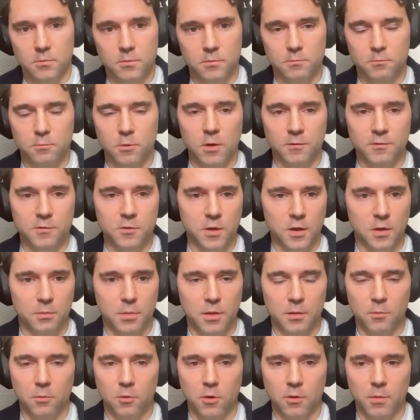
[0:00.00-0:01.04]
I'd love to hear a
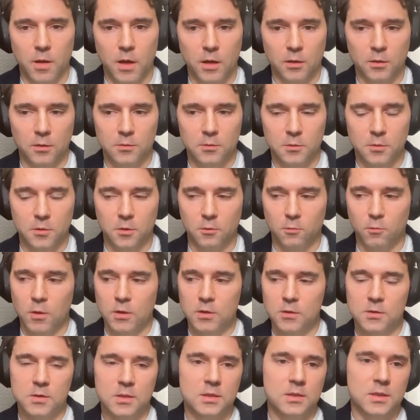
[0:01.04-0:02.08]
bit more about, what
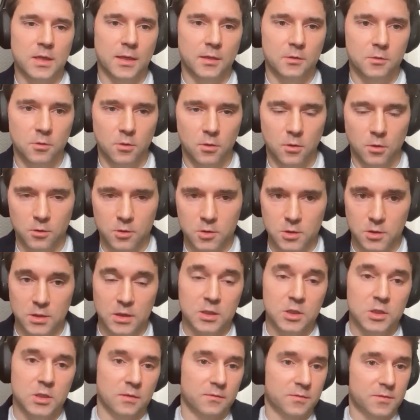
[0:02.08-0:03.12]
does it take to launch an
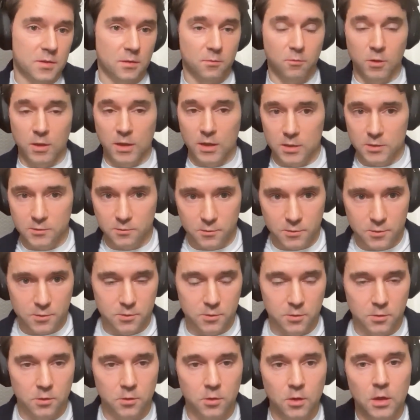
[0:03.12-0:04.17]
initiative? Someone else wants
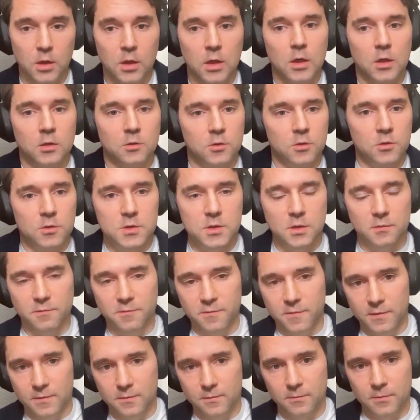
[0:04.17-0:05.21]
to do
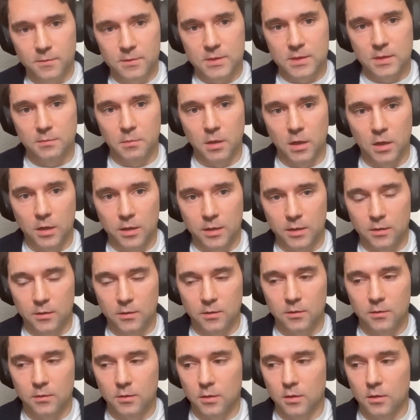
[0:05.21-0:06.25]
something similar in
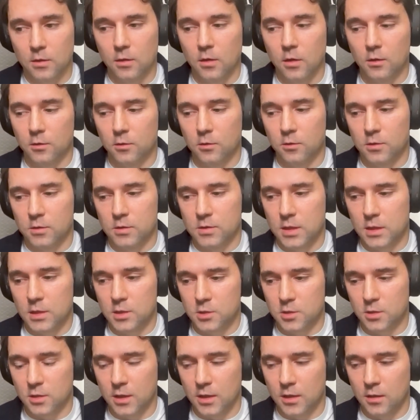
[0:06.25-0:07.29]
another
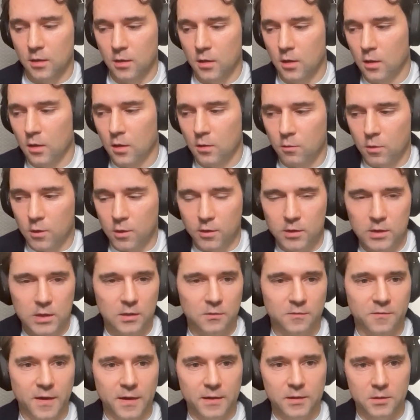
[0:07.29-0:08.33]
organization, and what are key
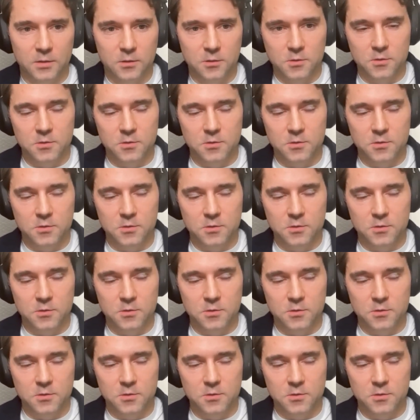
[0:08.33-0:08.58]
factors to